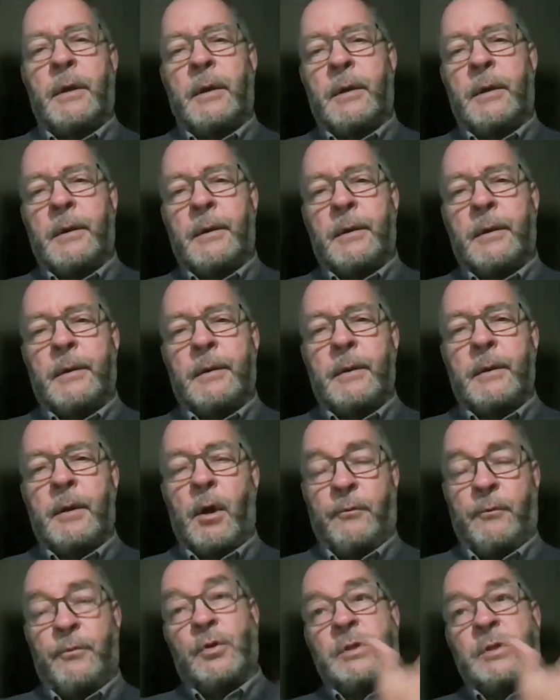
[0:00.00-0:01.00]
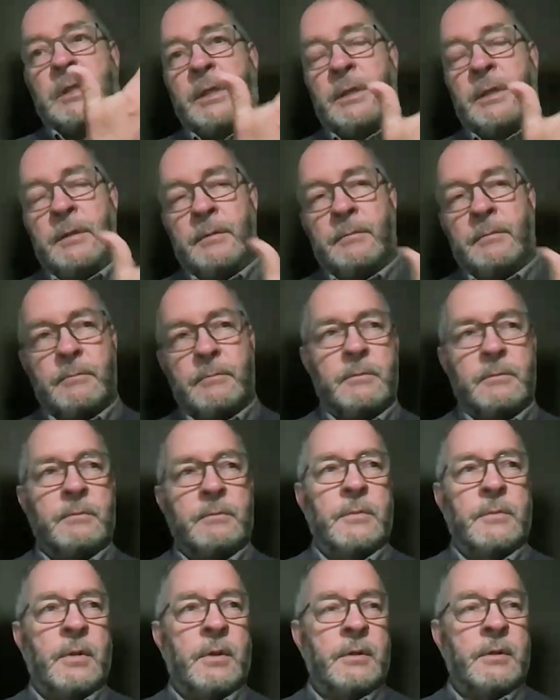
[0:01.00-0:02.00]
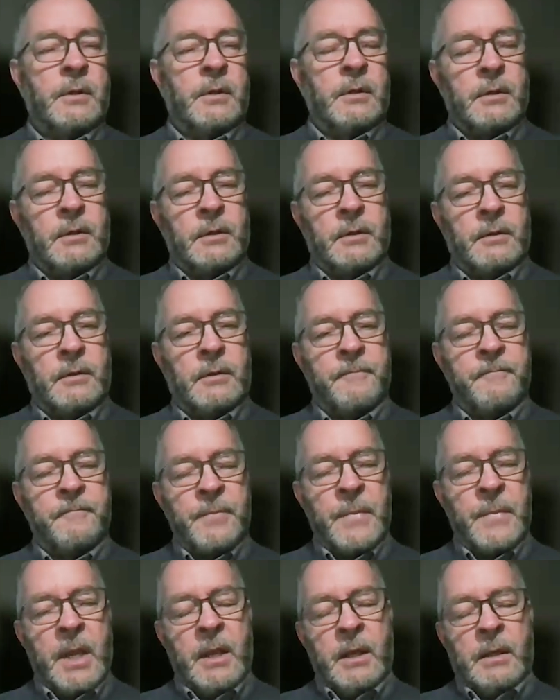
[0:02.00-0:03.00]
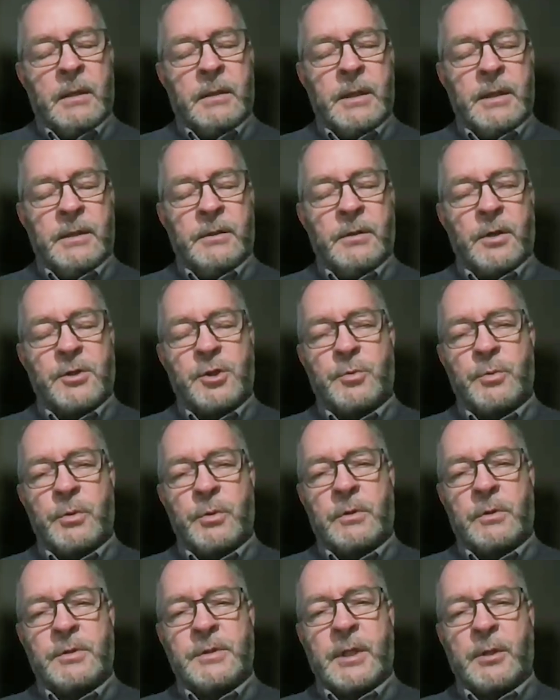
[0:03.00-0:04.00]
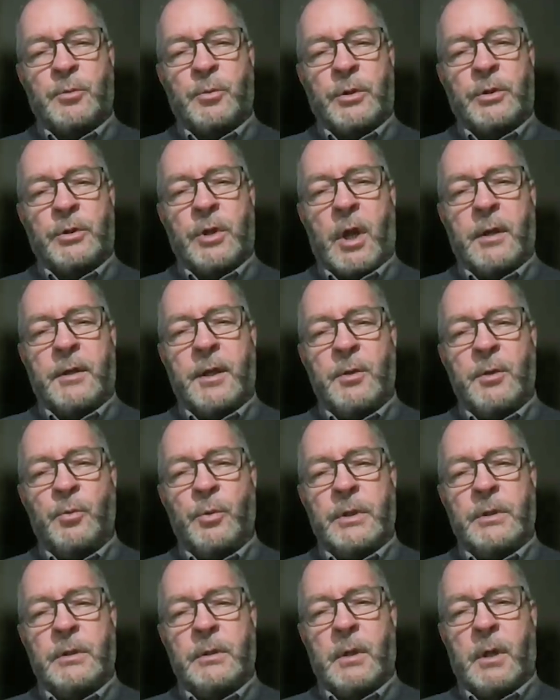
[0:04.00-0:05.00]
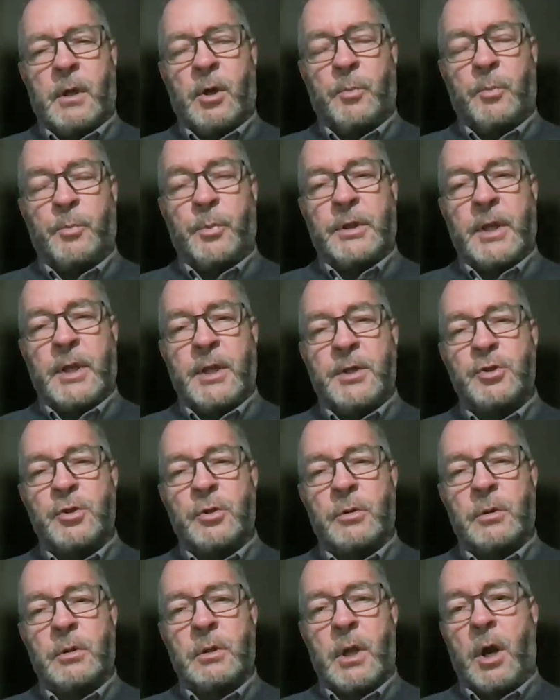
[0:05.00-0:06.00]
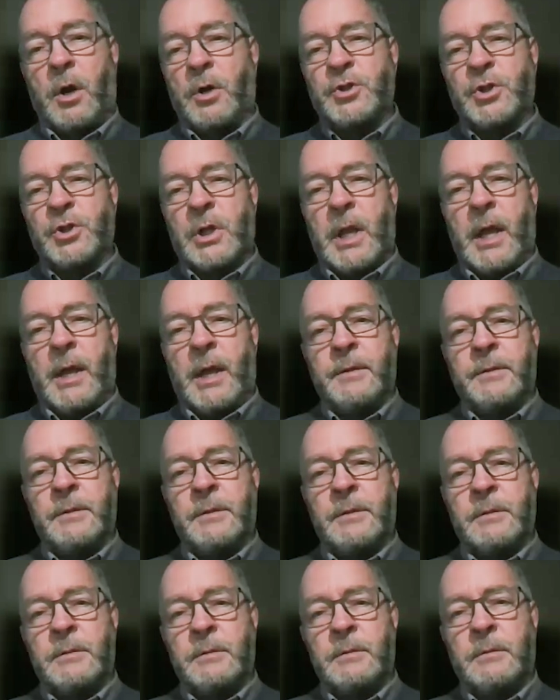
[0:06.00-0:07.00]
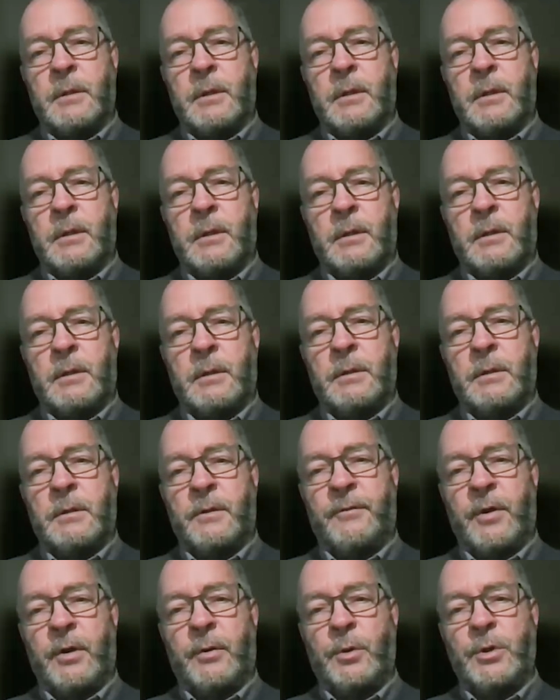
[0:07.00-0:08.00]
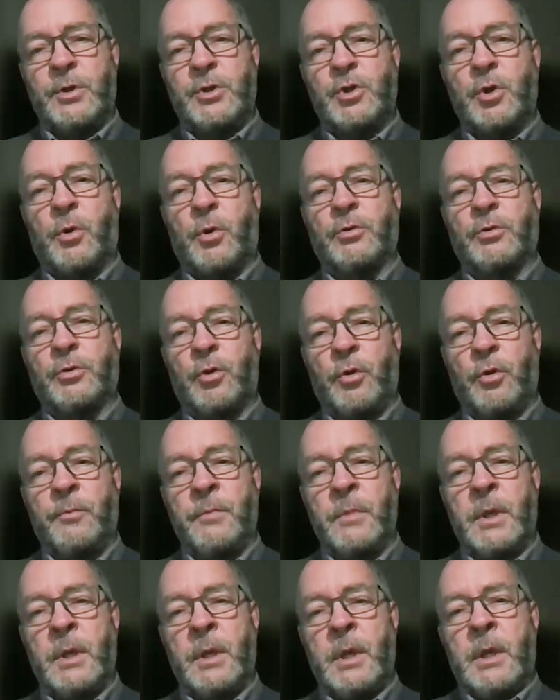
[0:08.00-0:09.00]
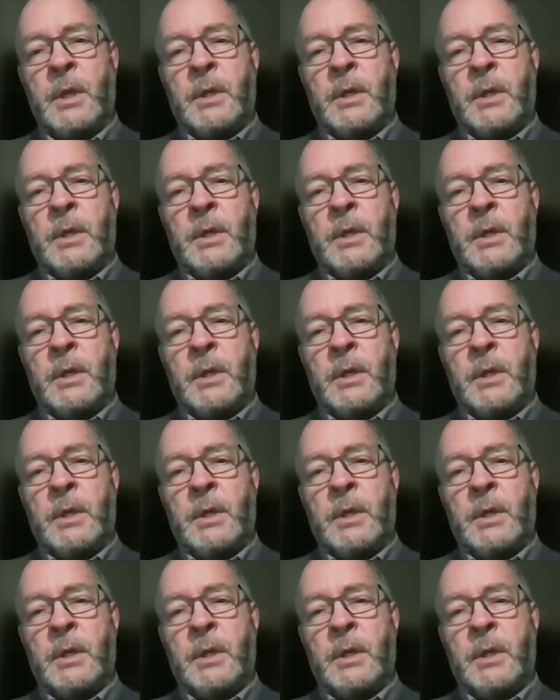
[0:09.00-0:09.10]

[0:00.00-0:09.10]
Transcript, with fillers: Uh, obviously, the, the the industrials that we're talking with are potential large clients uh, in a very short term.